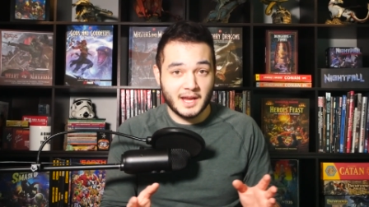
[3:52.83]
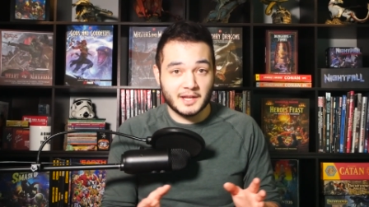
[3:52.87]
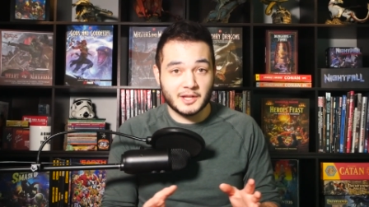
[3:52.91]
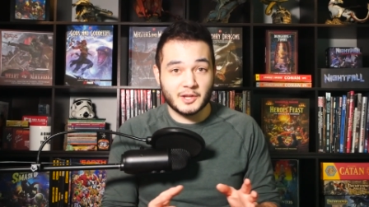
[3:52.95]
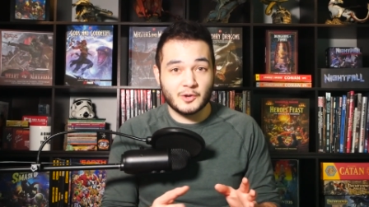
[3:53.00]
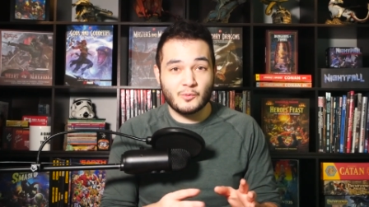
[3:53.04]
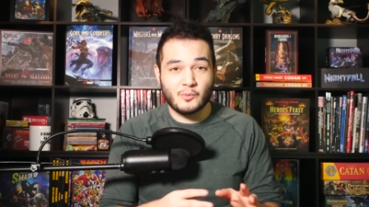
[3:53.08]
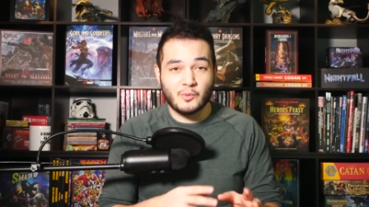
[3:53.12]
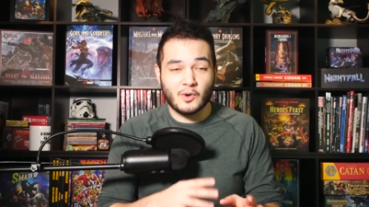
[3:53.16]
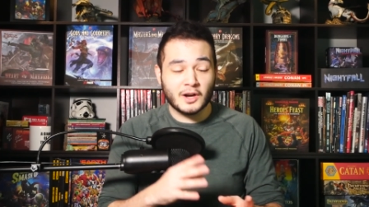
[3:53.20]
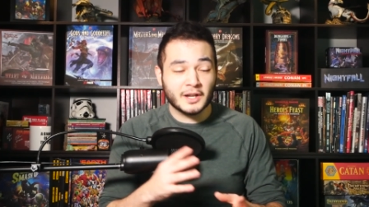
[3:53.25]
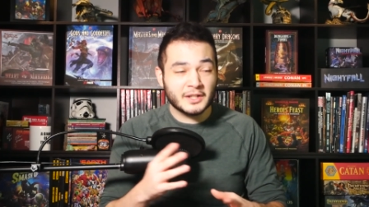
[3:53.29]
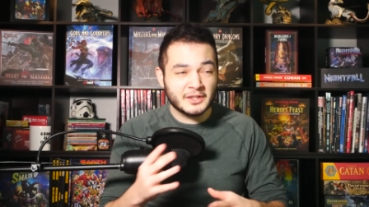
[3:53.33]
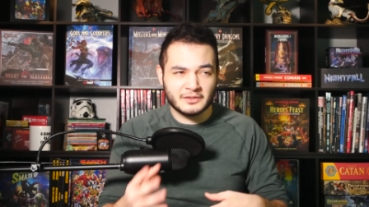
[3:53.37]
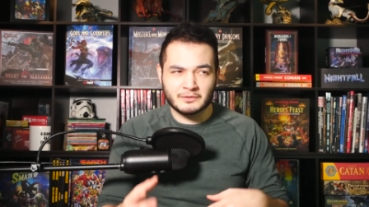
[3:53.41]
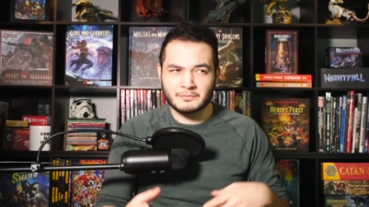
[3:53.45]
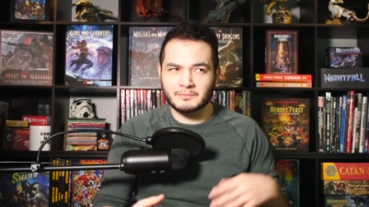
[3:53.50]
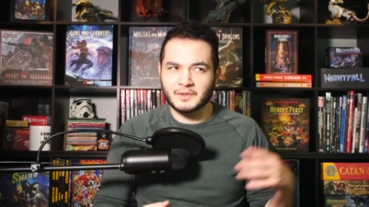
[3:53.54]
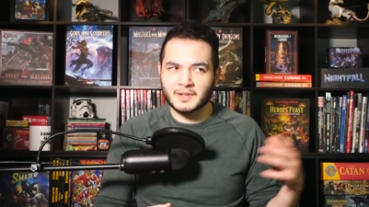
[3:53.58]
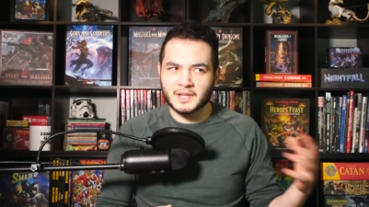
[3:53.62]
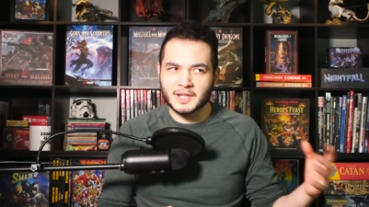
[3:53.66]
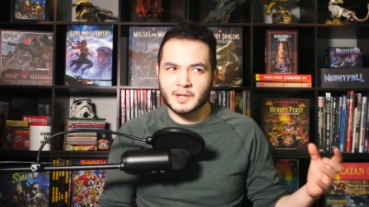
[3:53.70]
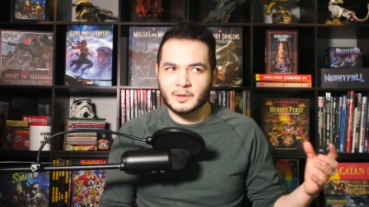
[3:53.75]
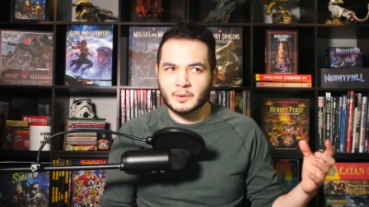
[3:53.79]
you watch
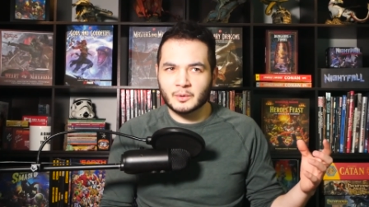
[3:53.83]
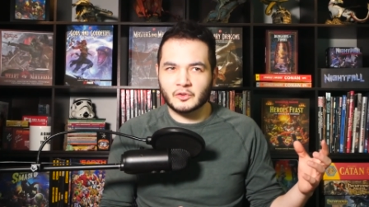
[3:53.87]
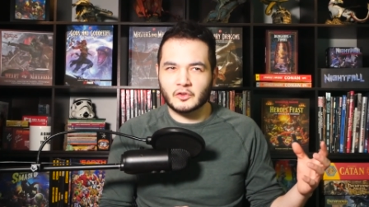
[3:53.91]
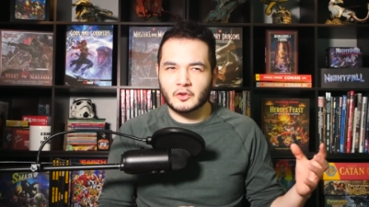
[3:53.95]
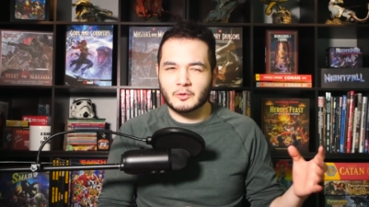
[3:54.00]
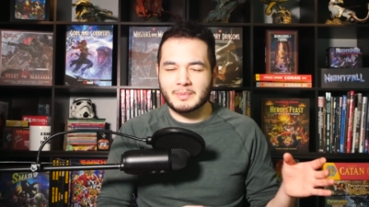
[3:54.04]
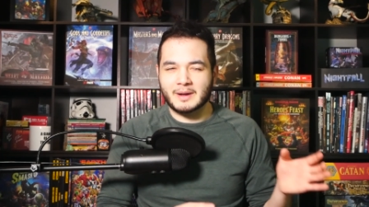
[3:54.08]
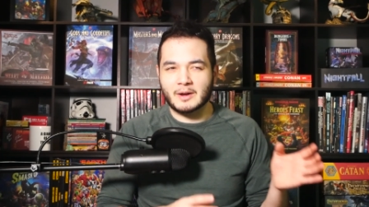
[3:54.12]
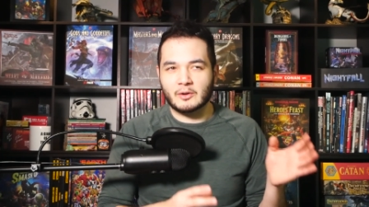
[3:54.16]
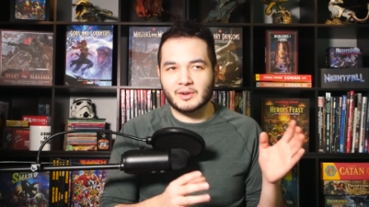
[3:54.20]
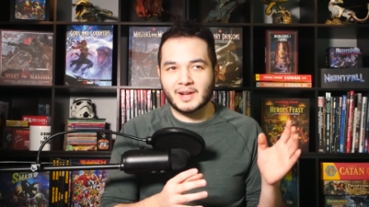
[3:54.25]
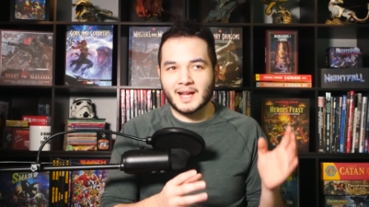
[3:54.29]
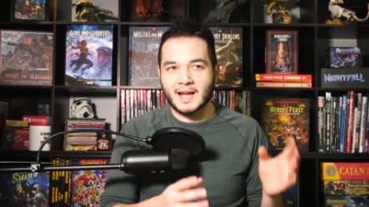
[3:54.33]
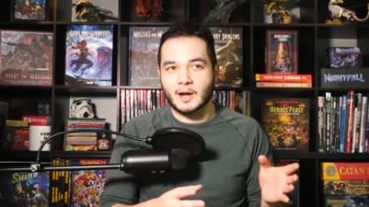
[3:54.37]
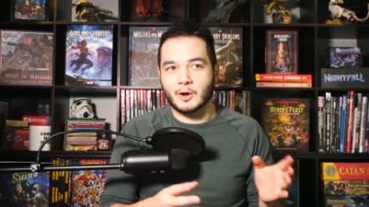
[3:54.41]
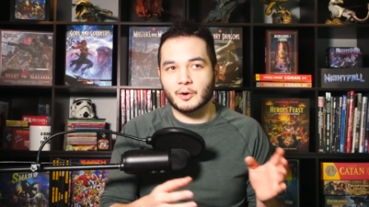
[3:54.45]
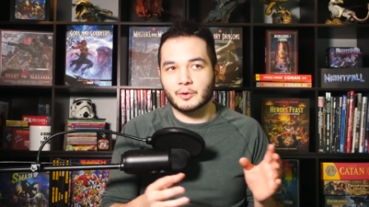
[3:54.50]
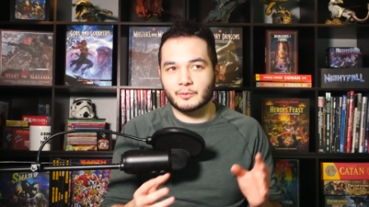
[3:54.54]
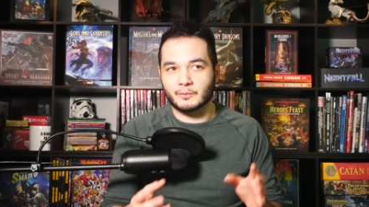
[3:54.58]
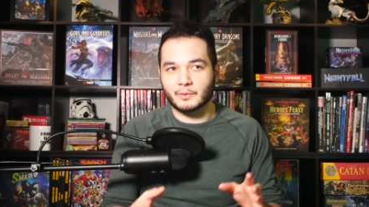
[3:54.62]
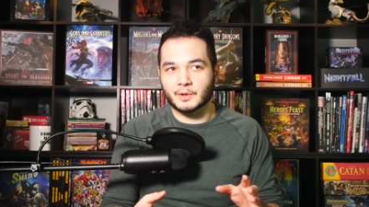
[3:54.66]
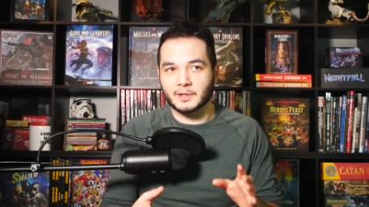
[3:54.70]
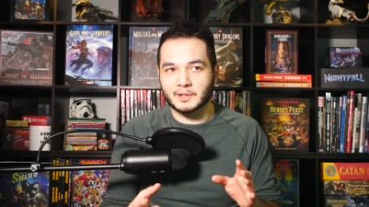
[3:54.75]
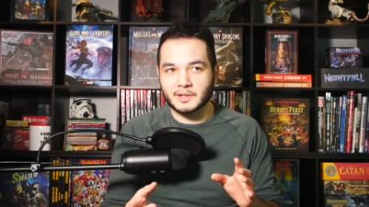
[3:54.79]
some videos about how
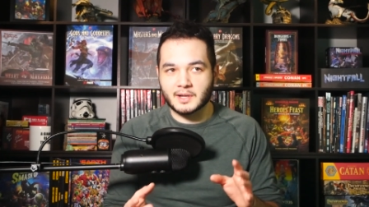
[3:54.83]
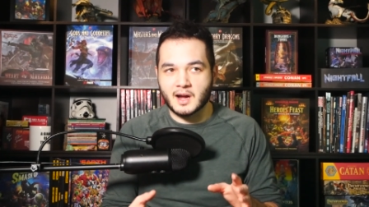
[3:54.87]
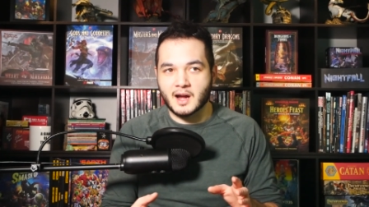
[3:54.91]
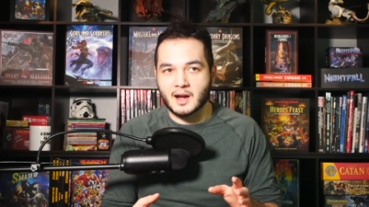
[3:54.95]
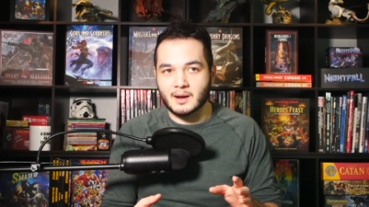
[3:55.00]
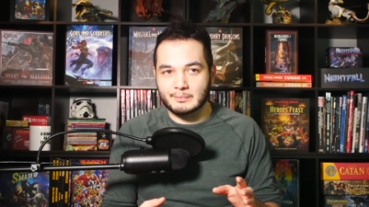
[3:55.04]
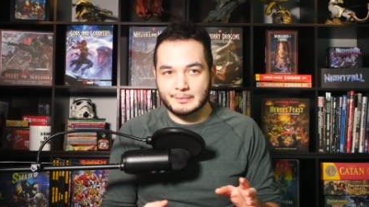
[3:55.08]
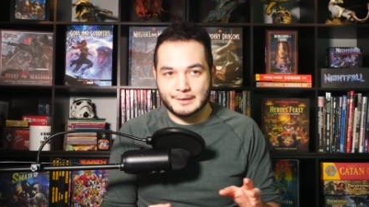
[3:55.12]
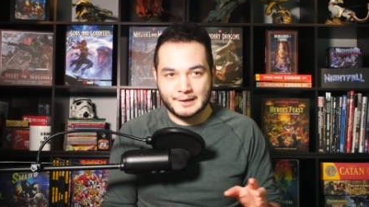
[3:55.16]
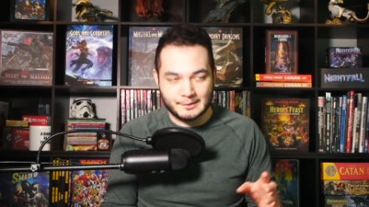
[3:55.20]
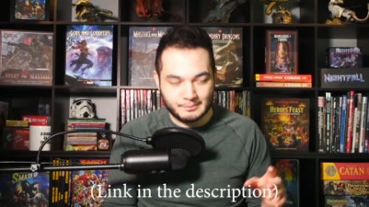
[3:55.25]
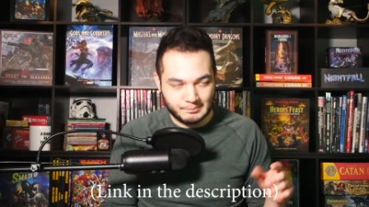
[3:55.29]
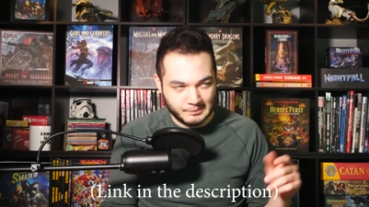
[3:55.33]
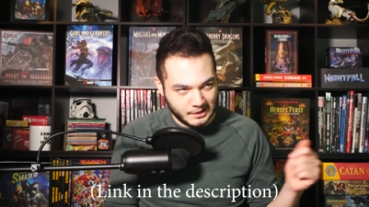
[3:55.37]
to run combat,